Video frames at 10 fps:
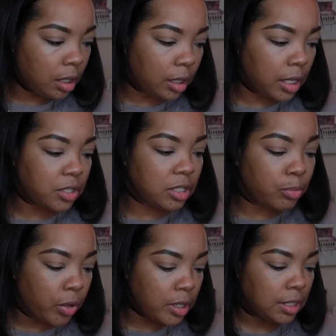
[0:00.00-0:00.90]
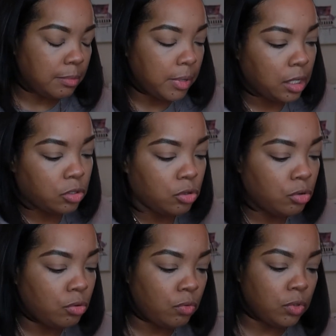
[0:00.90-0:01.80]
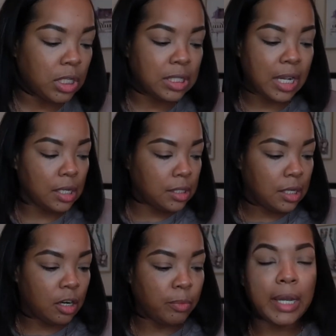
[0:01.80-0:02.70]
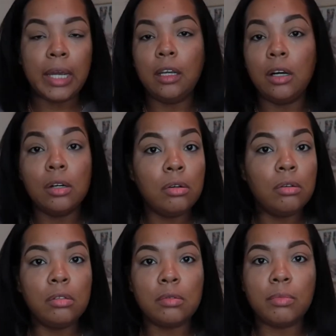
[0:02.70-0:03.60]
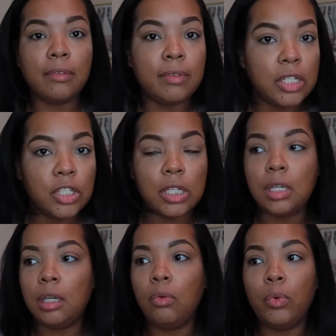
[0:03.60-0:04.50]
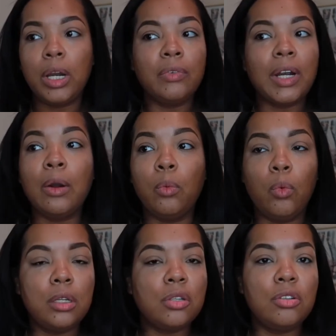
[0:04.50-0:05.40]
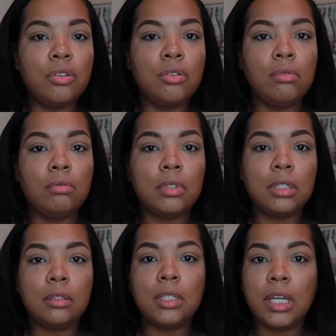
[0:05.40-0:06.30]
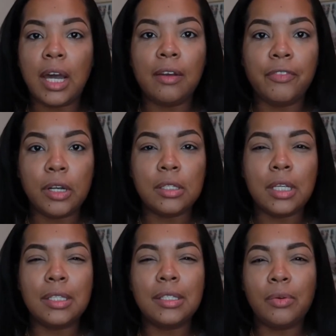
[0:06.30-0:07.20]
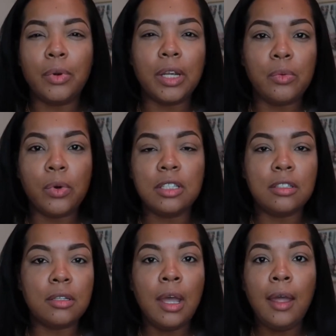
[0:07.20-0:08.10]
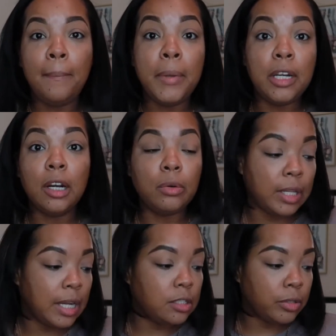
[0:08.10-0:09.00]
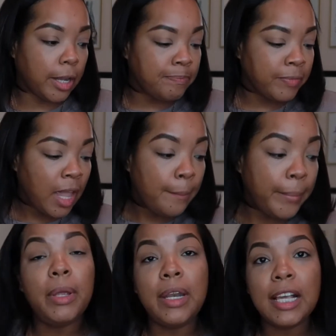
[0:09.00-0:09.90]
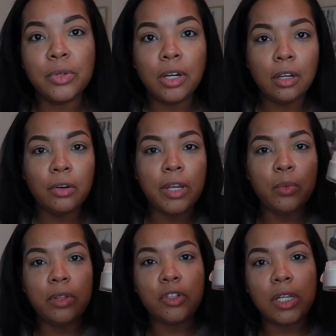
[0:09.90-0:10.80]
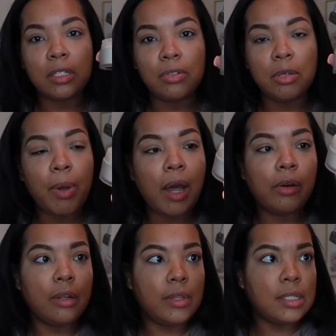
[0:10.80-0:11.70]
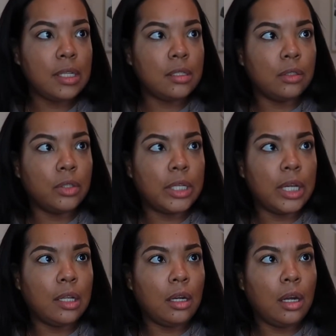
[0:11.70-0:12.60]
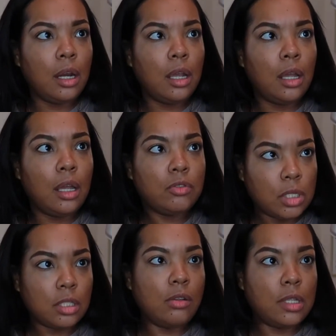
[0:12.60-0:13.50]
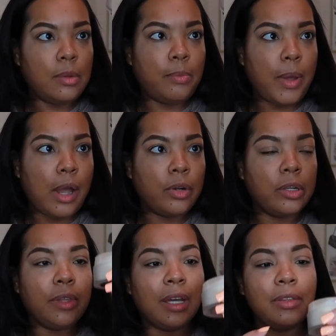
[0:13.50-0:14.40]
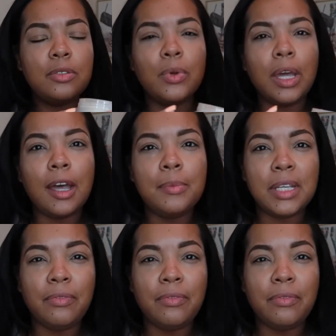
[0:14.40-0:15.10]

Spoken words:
it's just important to me to just kind of center my goals, my vision, whatever I want to do, to God first, and see where he wants me to go with that. So yeah, but next we're going to go in with translucent powder. This is the Laura Geller translucent powder. Now this one comes in